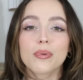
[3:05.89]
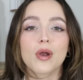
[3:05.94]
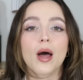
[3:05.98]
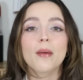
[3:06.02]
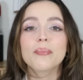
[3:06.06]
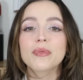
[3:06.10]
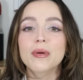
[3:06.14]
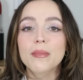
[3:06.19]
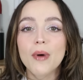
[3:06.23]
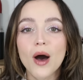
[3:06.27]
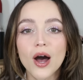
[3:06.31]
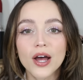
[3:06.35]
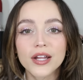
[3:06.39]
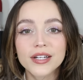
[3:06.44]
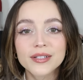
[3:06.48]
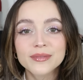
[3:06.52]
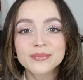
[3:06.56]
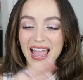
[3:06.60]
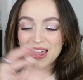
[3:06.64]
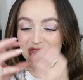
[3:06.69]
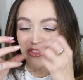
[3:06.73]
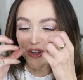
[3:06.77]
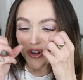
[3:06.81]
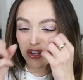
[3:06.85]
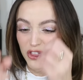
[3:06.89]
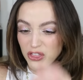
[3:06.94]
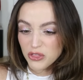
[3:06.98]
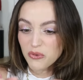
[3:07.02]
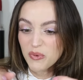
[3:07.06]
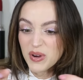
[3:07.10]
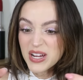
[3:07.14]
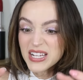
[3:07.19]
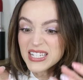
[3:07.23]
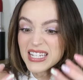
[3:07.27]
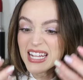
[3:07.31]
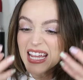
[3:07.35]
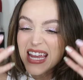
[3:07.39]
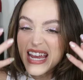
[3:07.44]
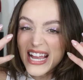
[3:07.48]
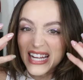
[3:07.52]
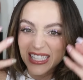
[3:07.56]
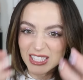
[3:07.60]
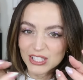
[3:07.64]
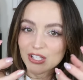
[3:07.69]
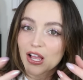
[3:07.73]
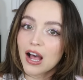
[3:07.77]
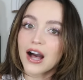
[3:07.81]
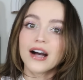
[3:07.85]
plop them on, and they're 3D
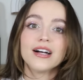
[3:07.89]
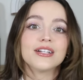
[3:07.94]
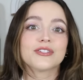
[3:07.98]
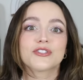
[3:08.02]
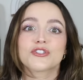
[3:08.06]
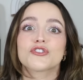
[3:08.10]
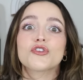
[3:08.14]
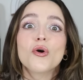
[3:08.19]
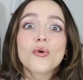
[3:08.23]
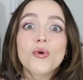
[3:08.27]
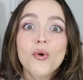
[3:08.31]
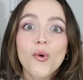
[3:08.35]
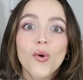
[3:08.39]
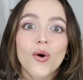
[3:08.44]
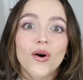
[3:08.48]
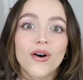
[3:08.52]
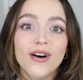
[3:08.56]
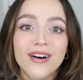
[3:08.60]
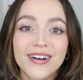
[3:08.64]
and ah, so cool.